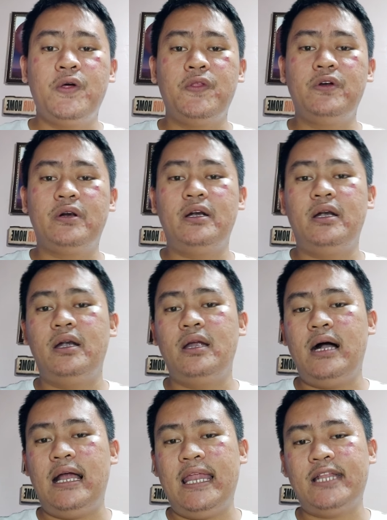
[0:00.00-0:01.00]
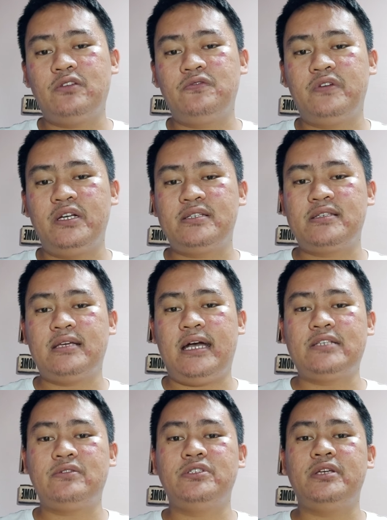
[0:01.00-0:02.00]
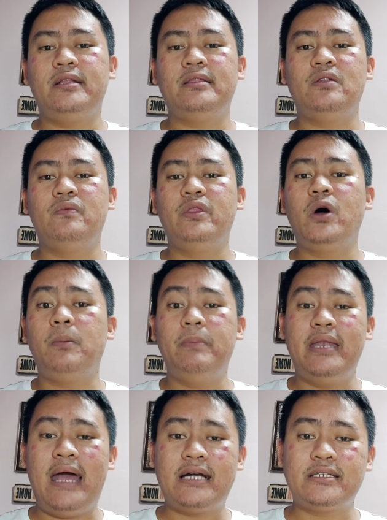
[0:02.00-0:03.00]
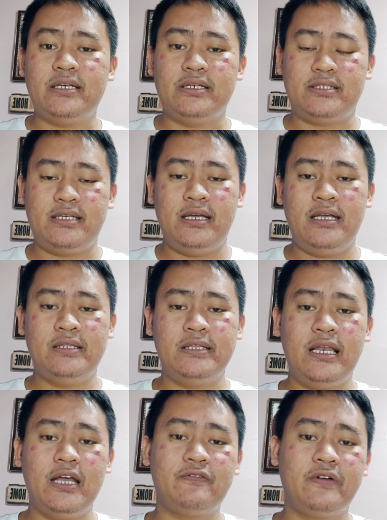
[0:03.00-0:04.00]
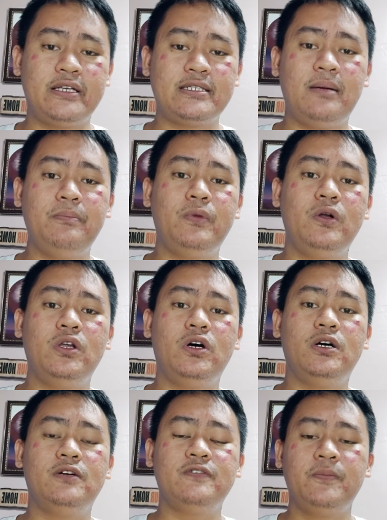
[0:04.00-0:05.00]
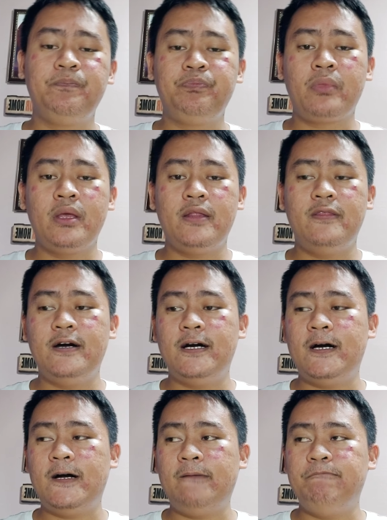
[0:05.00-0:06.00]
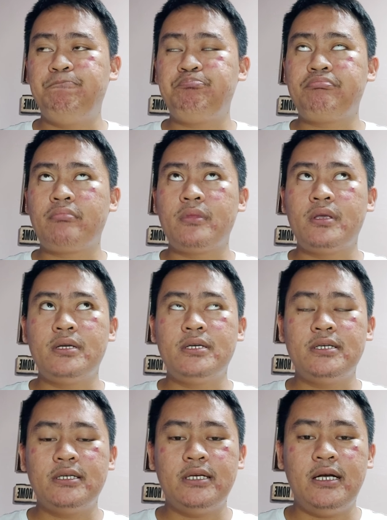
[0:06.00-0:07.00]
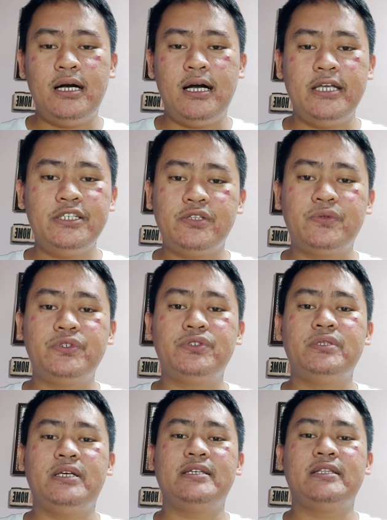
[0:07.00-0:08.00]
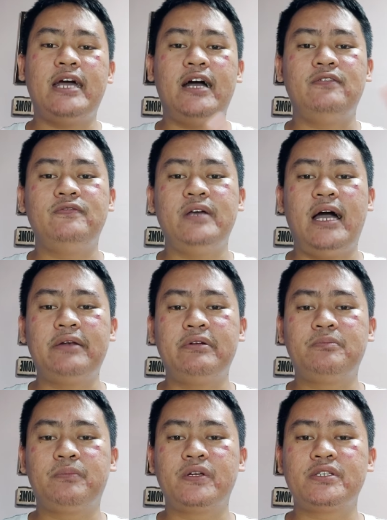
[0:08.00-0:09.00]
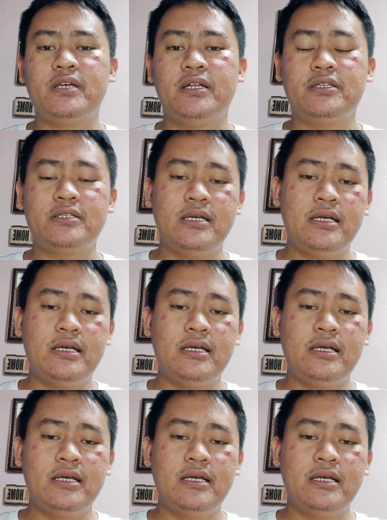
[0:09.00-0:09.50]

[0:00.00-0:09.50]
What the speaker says: there are a lot of risks associated with open access. The like, for example, of the institution doesn't have the 100%